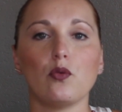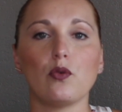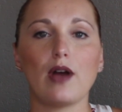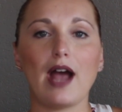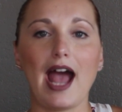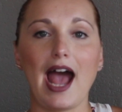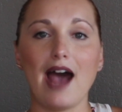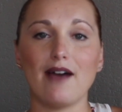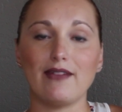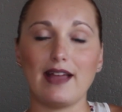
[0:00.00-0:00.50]

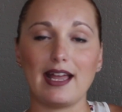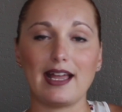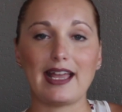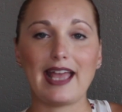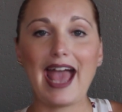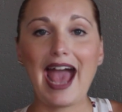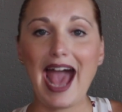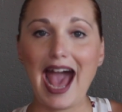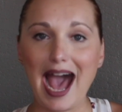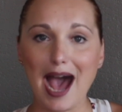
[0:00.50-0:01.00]
have a
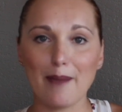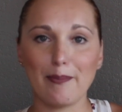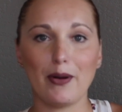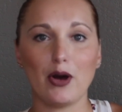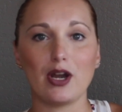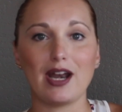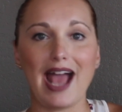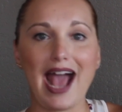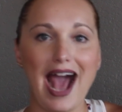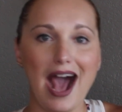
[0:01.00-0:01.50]
cap
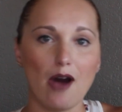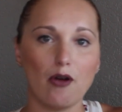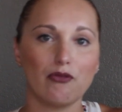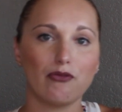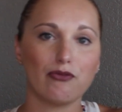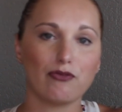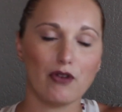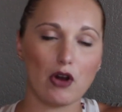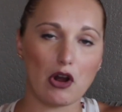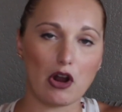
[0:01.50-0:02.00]
on how
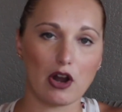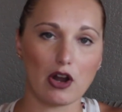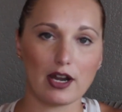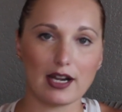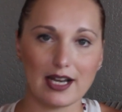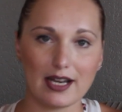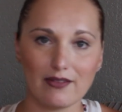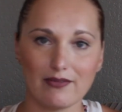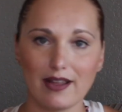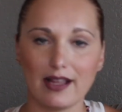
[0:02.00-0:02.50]
far
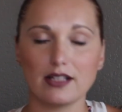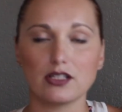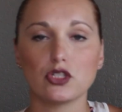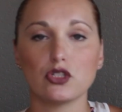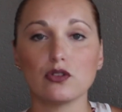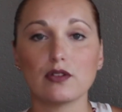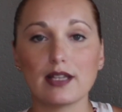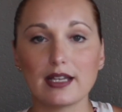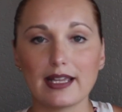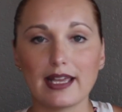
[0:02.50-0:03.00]
in advance
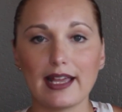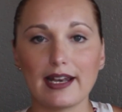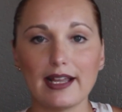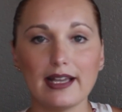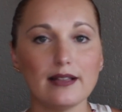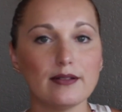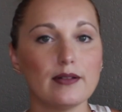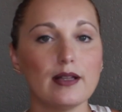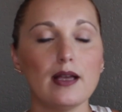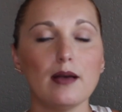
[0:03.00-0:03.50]
you can get
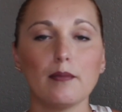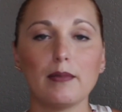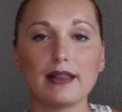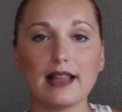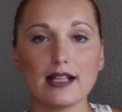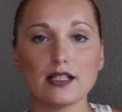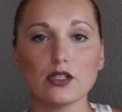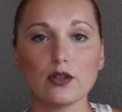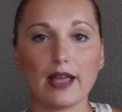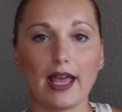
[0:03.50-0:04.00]
it, but
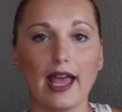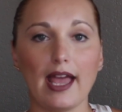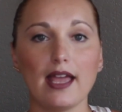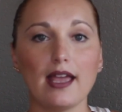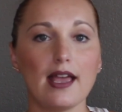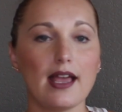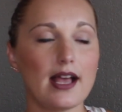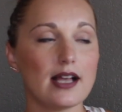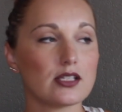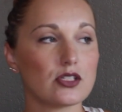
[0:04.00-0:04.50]
that's
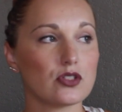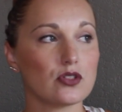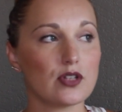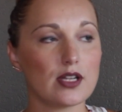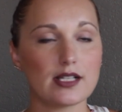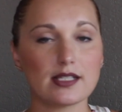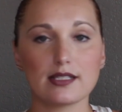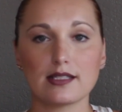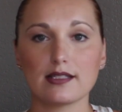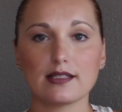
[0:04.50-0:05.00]
okay. As soon
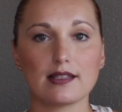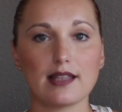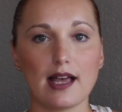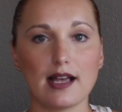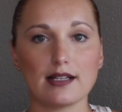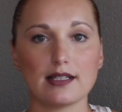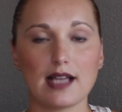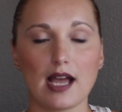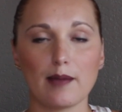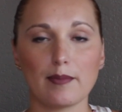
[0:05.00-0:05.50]
as
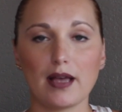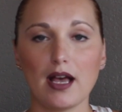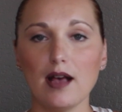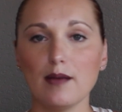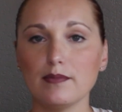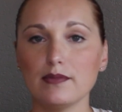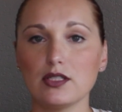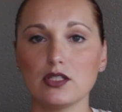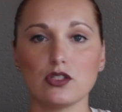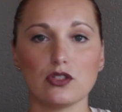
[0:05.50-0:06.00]
that time
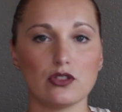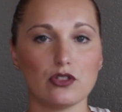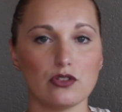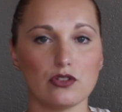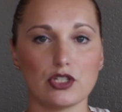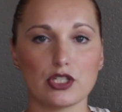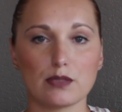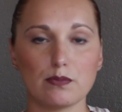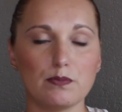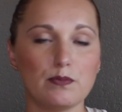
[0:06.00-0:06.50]
comes, you
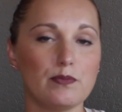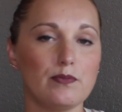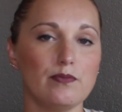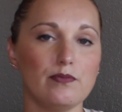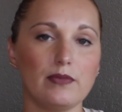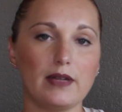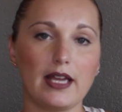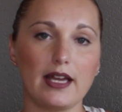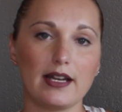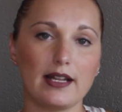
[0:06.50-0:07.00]
just
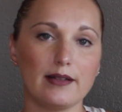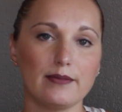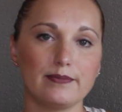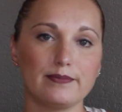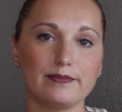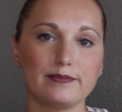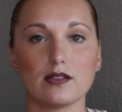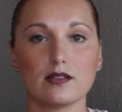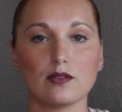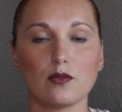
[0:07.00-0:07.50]
get
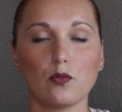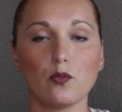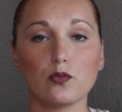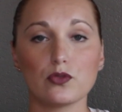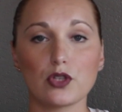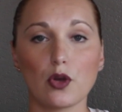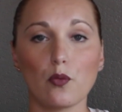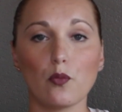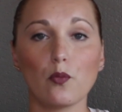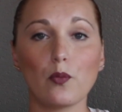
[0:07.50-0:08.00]
it.
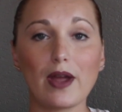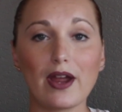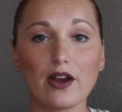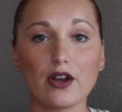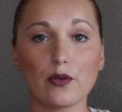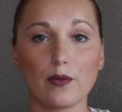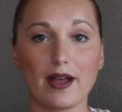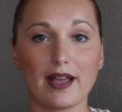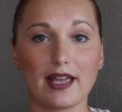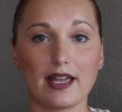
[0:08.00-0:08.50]
So where
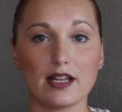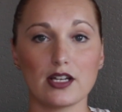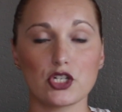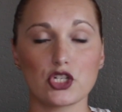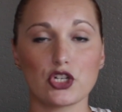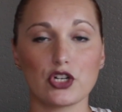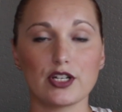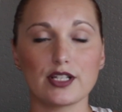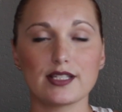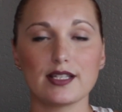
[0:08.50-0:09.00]
do I get
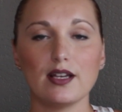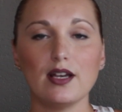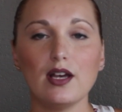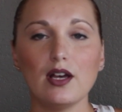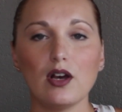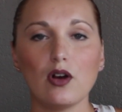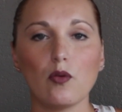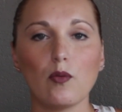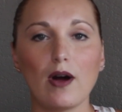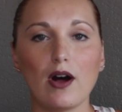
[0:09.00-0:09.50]
insurance?
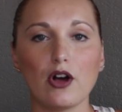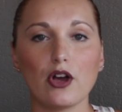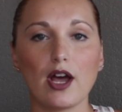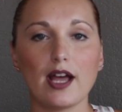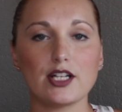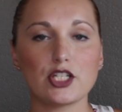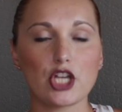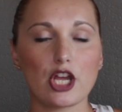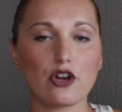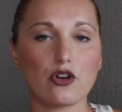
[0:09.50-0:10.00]
Well,
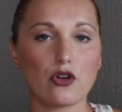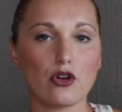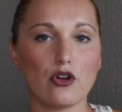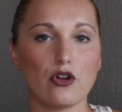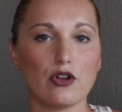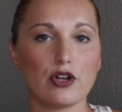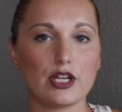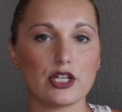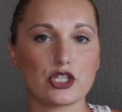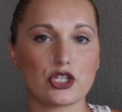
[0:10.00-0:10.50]
a
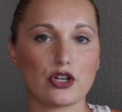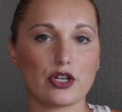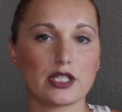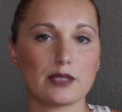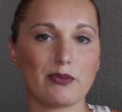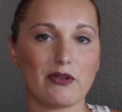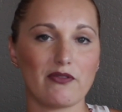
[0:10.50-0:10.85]
general insurance